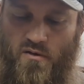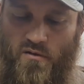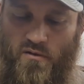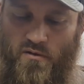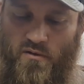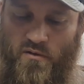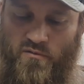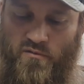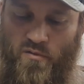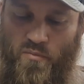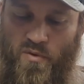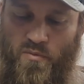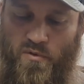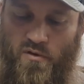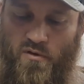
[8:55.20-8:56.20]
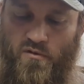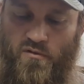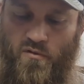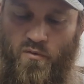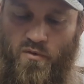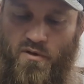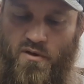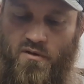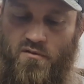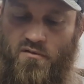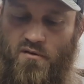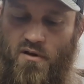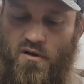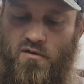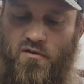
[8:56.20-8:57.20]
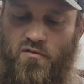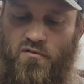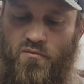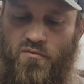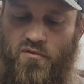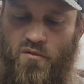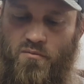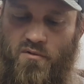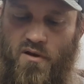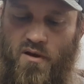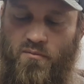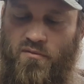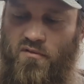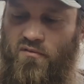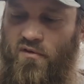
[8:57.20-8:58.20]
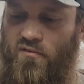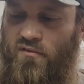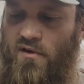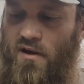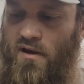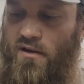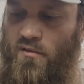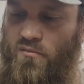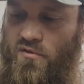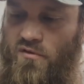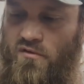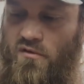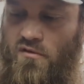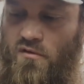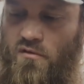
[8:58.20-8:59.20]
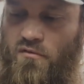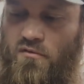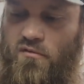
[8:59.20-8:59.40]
you know, some people use the wings, and I use them sometimes if I've got them just to use